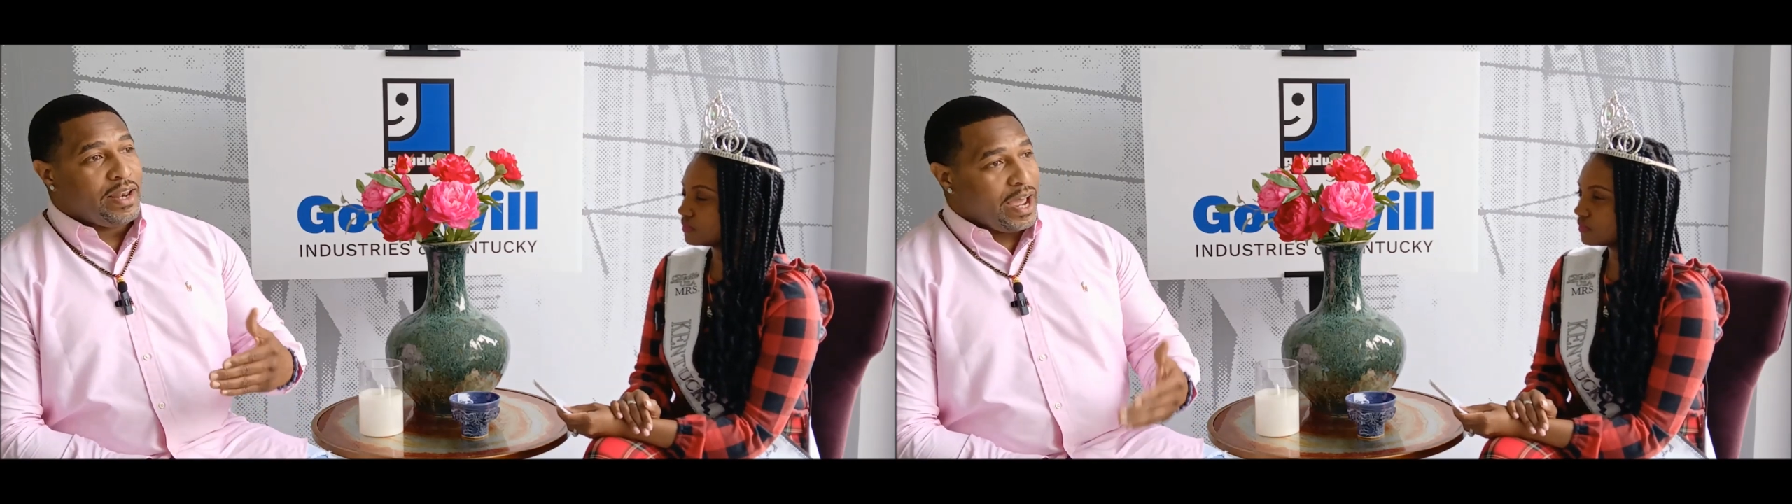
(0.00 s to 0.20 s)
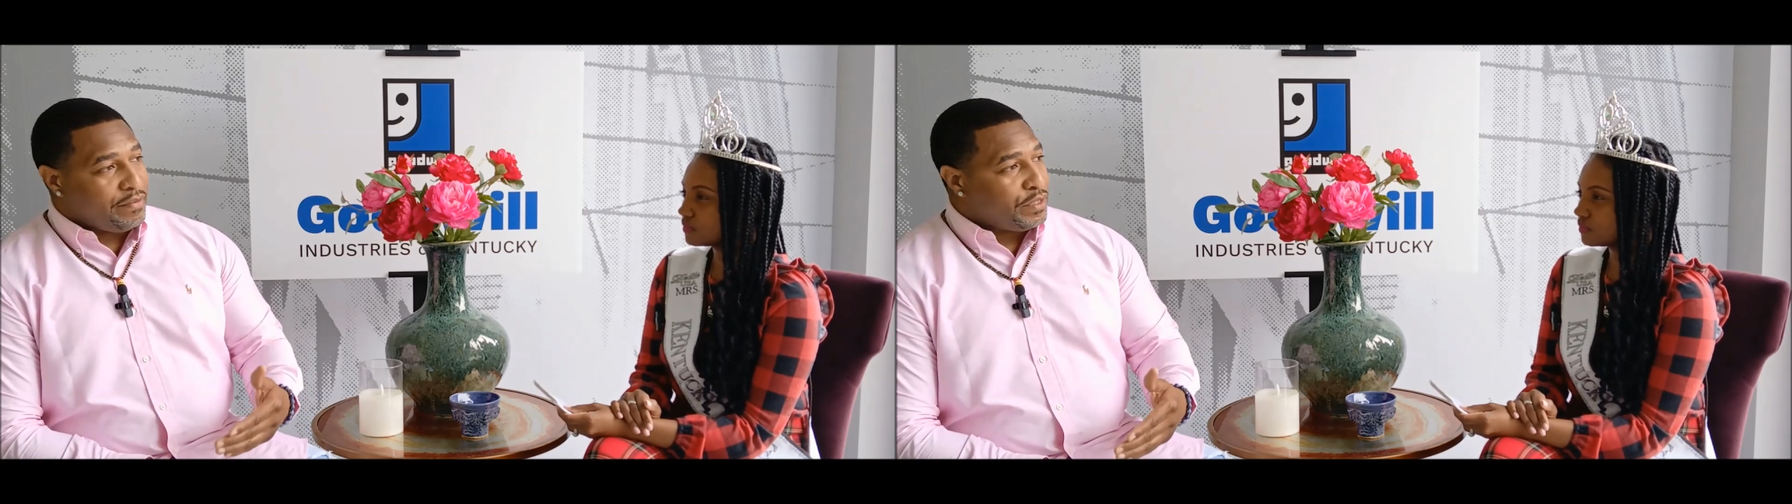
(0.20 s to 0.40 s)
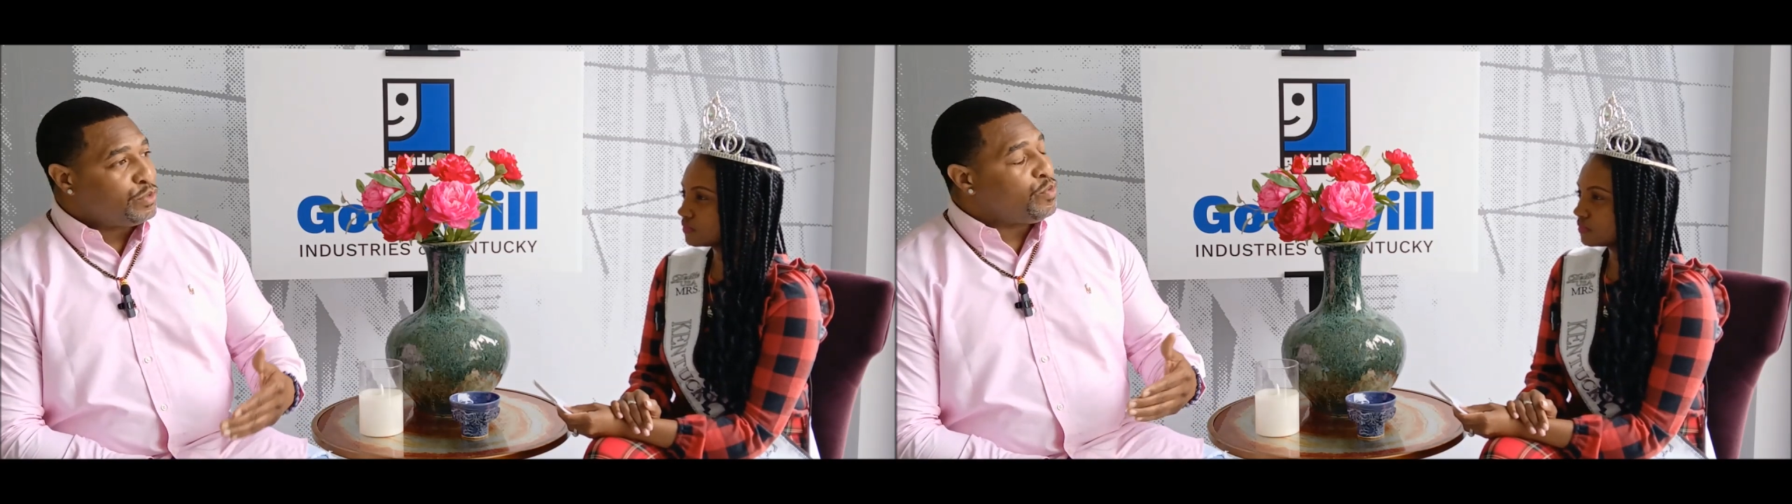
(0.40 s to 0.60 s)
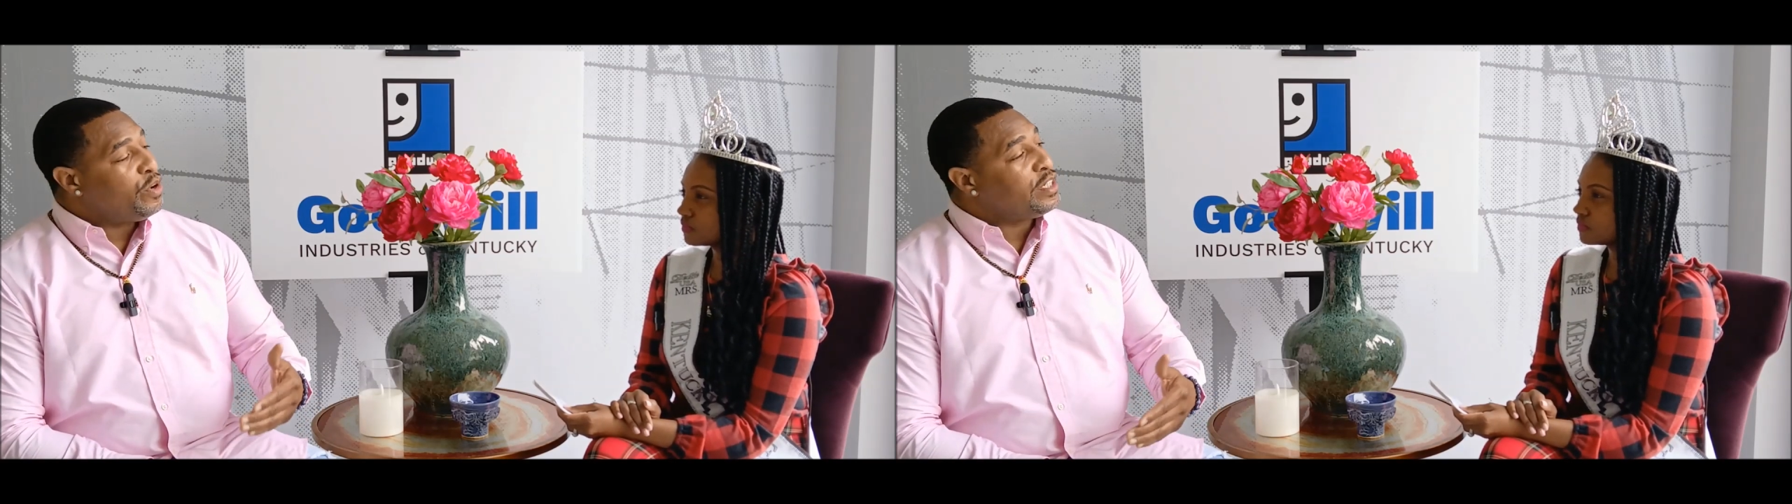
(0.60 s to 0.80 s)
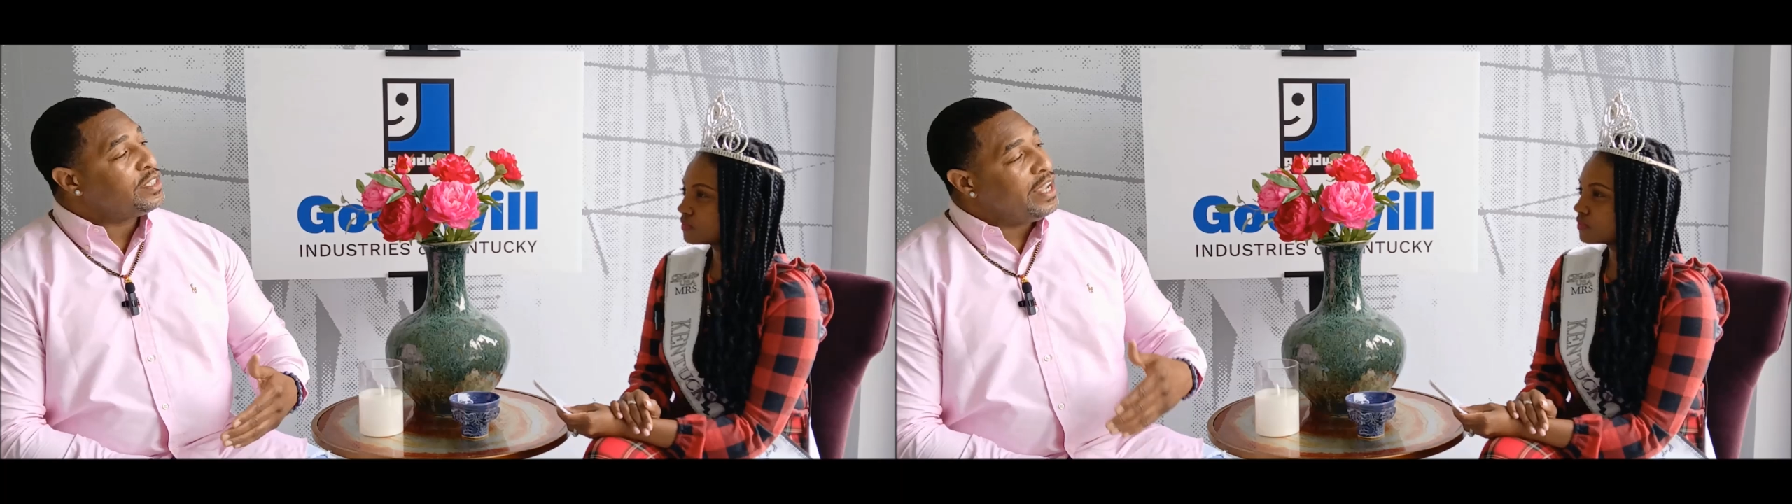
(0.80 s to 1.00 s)
A lot of us
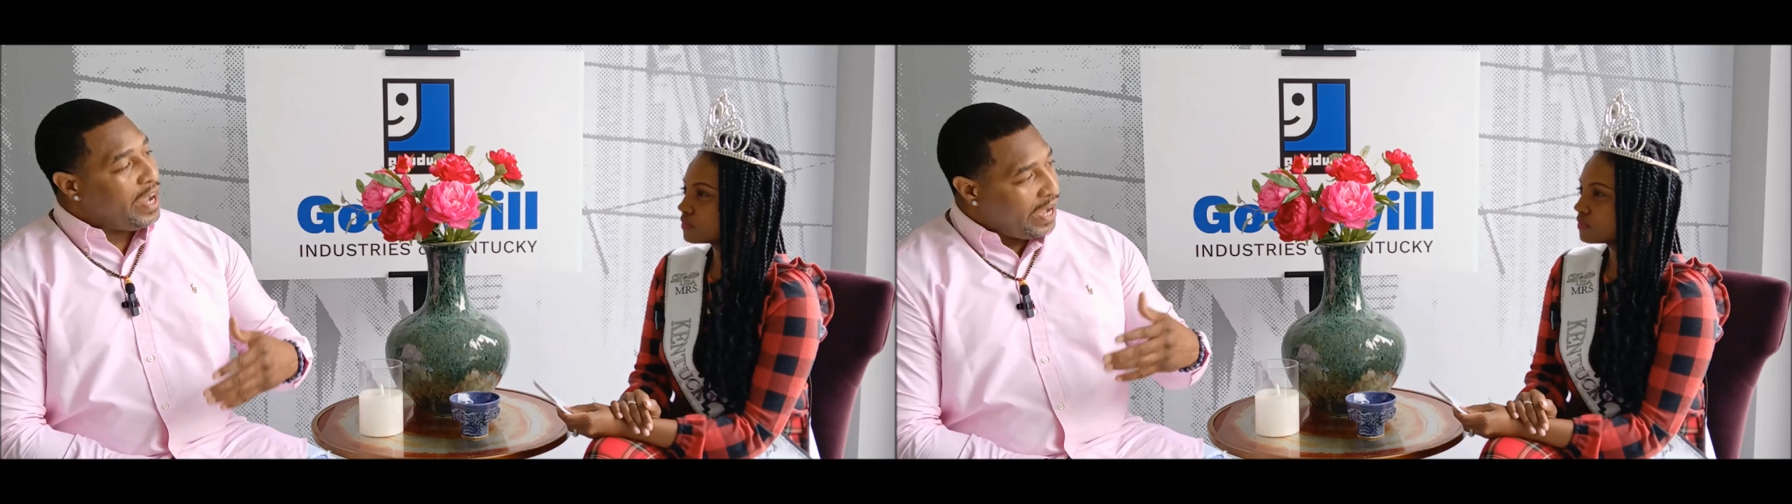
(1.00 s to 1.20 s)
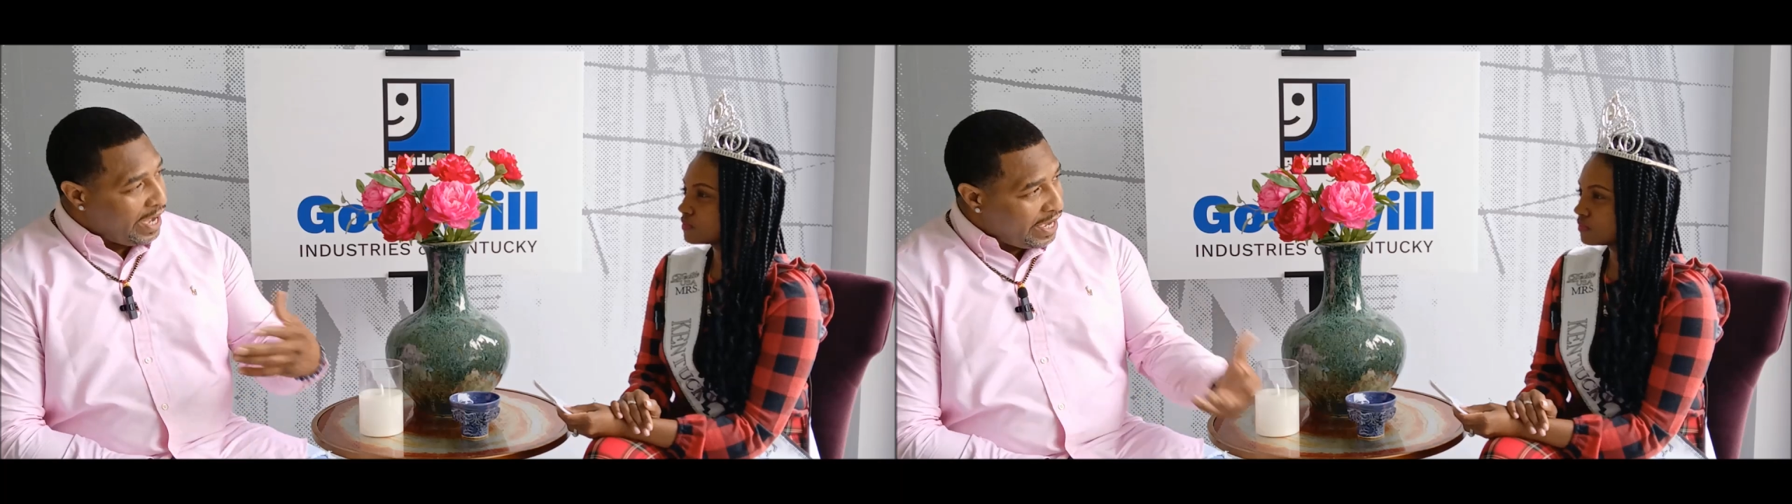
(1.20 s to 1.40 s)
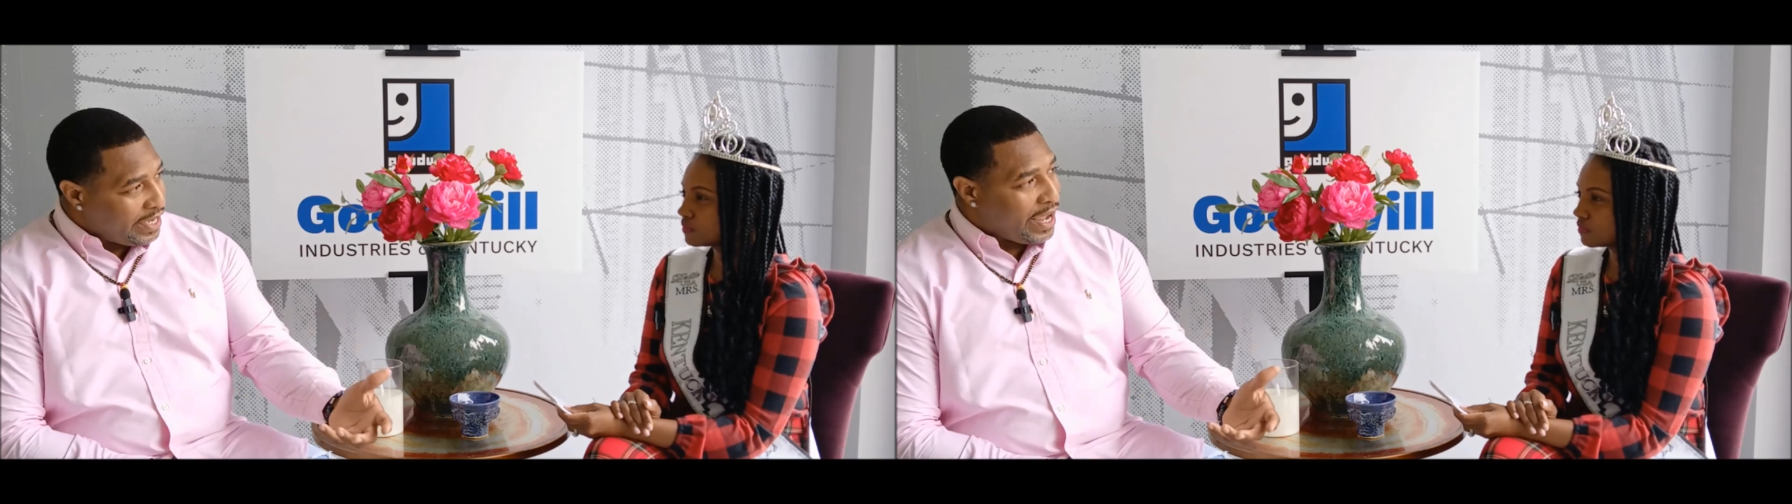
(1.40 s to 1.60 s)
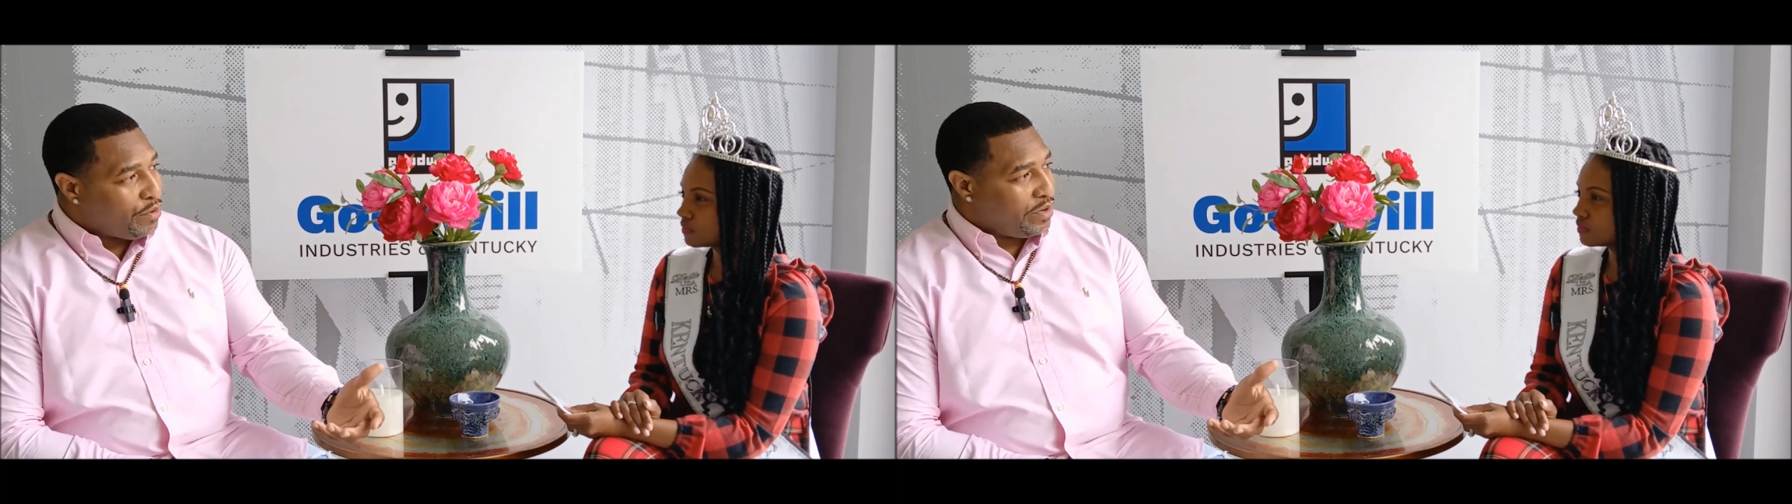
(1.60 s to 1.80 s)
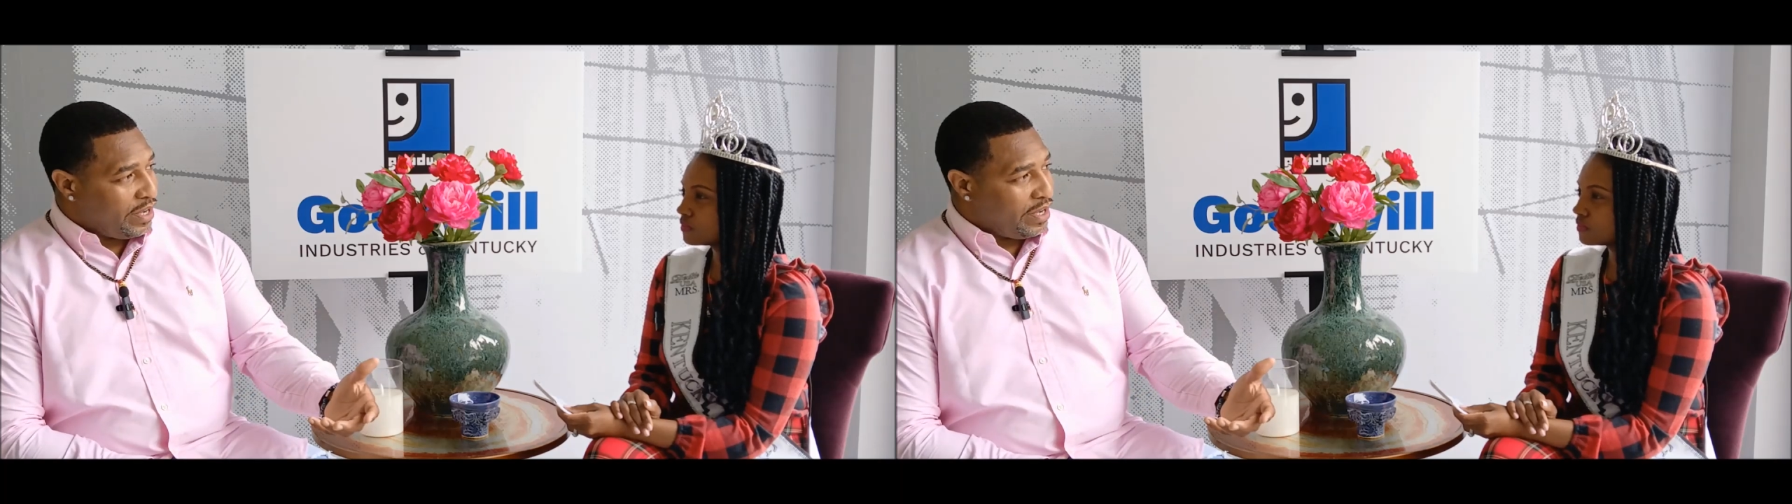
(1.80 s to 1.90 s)
wanted the hand